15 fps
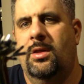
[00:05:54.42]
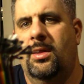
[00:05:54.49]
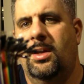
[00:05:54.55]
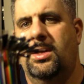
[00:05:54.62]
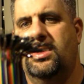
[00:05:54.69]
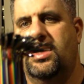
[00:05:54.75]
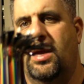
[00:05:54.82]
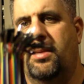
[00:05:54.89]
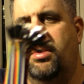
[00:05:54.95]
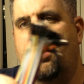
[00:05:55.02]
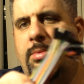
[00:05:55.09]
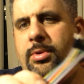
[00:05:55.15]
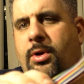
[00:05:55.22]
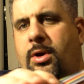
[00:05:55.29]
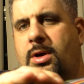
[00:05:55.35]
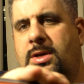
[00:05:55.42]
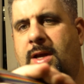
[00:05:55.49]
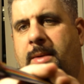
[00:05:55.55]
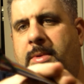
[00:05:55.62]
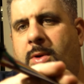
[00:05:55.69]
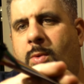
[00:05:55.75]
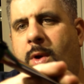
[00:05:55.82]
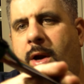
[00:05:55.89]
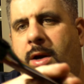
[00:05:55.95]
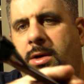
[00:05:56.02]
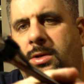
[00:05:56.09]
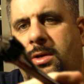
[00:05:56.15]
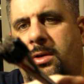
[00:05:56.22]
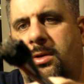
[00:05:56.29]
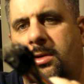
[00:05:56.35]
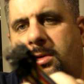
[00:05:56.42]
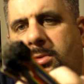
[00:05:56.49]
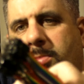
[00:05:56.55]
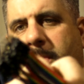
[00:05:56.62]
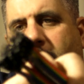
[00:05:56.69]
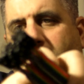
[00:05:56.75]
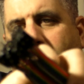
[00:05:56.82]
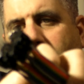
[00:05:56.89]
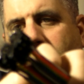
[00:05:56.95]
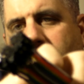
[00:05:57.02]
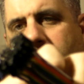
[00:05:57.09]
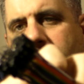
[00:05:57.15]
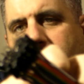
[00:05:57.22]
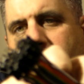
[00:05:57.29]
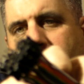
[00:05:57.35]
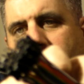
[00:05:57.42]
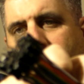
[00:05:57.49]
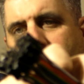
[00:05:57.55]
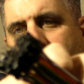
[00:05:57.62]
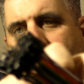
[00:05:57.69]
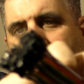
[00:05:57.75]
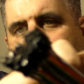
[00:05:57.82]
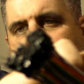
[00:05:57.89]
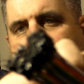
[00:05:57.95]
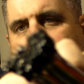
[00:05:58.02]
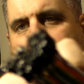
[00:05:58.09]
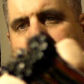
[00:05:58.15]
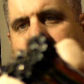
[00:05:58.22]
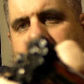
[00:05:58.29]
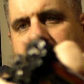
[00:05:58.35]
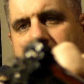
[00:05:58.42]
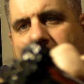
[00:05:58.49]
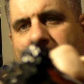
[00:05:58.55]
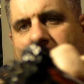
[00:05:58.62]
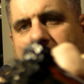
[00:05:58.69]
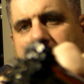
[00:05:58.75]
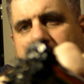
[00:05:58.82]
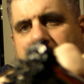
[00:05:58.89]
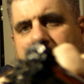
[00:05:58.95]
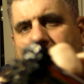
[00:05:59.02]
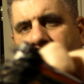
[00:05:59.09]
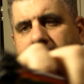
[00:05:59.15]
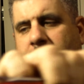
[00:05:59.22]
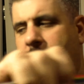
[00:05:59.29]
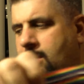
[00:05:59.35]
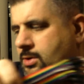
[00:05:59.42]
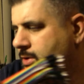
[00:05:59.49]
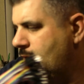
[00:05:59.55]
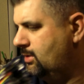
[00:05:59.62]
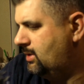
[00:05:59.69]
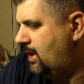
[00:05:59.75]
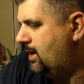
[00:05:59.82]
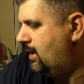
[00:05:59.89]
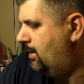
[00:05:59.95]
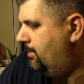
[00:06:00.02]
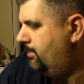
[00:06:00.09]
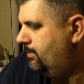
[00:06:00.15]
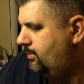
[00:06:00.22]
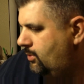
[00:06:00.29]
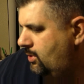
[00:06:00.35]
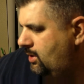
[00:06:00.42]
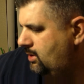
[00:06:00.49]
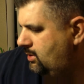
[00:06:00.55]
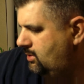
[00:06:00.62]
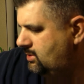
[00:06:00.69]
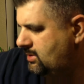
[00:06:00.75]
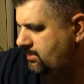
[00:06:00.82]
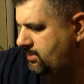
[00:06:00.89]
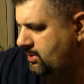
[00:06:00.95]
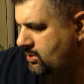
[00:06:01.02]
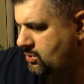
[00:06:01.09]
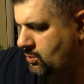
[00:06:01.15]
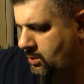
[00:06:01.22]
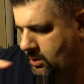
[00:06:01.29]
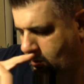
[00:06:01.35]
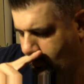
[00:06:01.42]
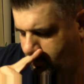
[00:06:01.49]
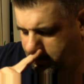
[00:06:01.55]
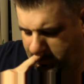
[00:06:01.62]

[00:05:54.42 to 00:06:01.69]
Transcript: these type of prototyping wires, DuPont is what they call them, to hook that up. Or you could use something shorter.